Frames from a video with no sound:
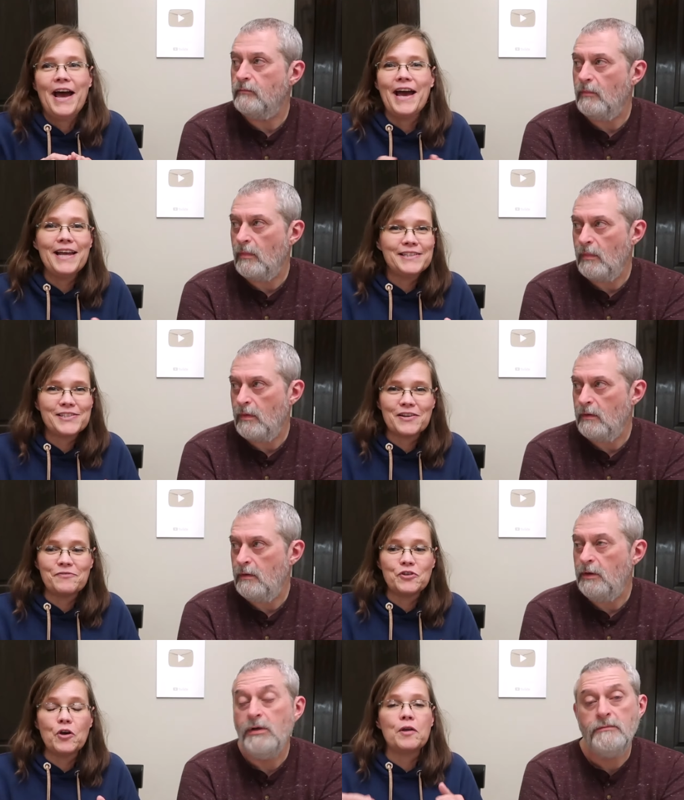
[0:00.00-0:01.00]
Speaker 1: to add
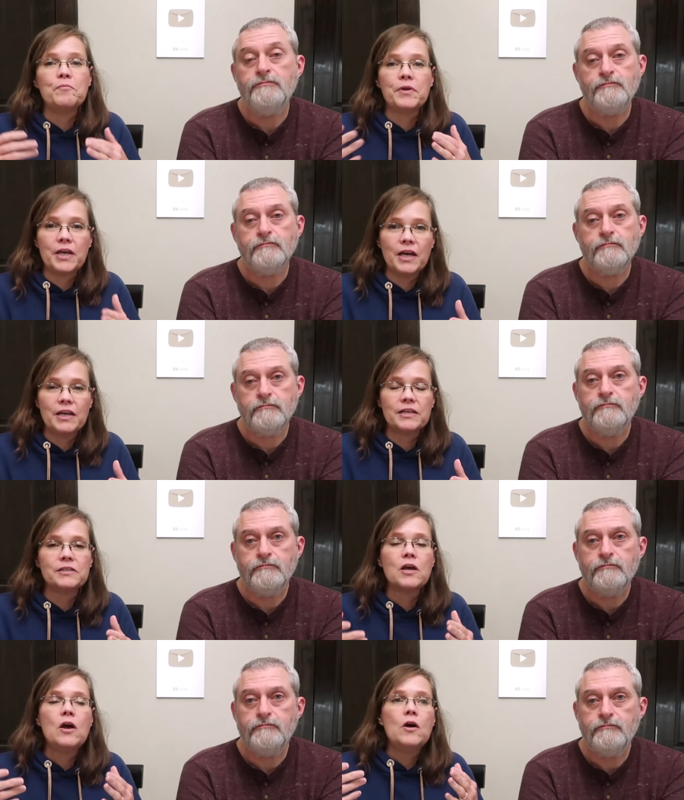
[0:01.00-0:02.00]
stuff to it
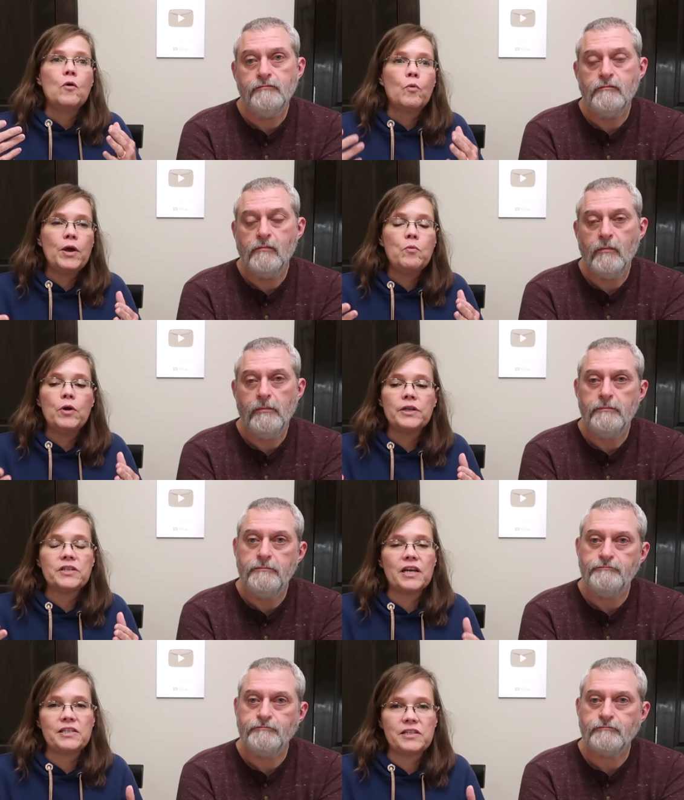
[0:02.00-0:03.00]
because we want
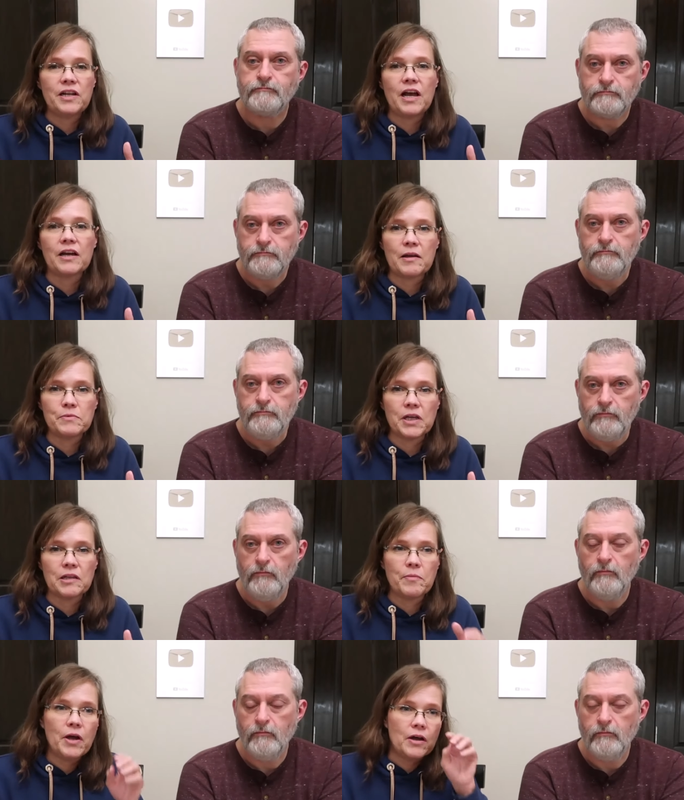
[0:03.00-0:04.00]
to taste it how it comes out
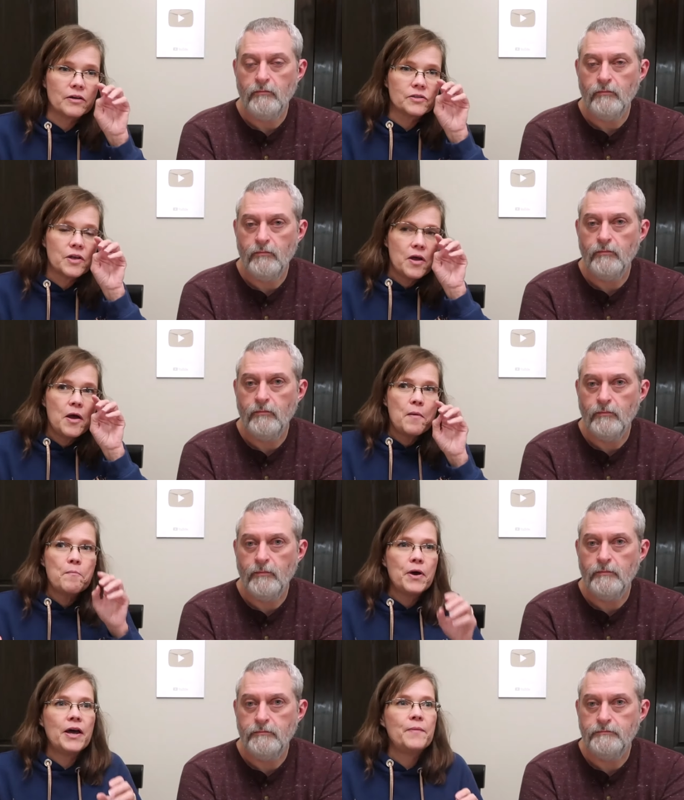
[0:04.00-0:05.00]
of the box.
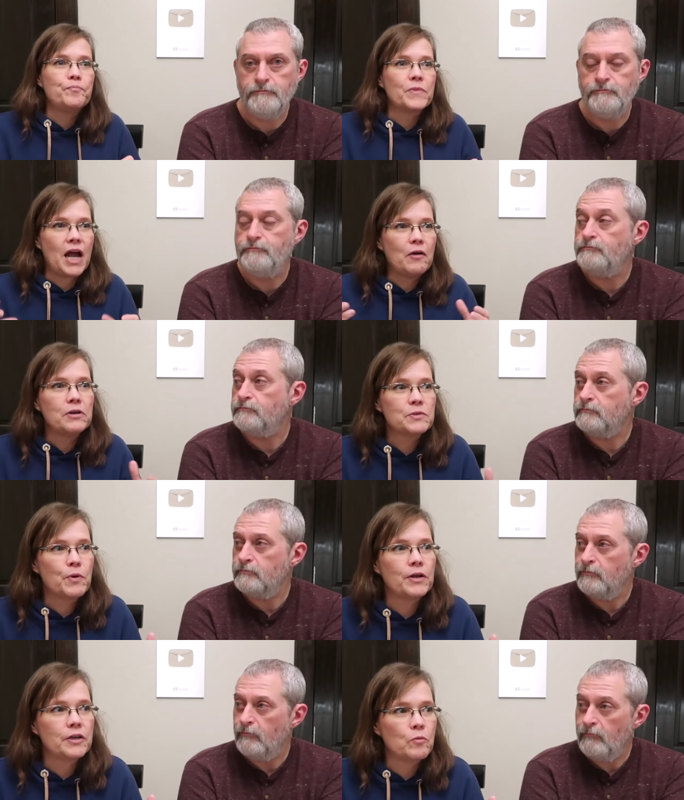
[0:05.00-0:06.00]
But I
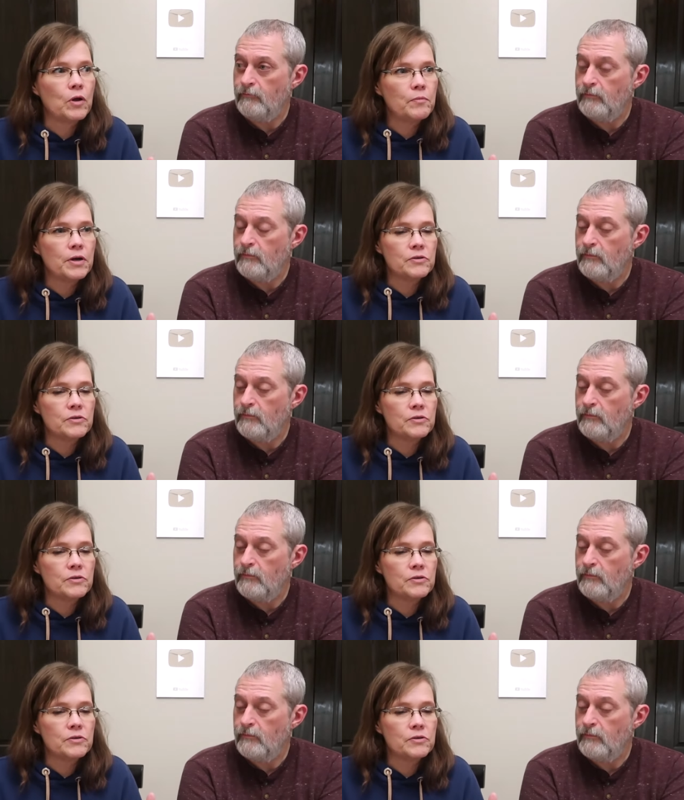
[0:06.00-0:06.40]
responded to one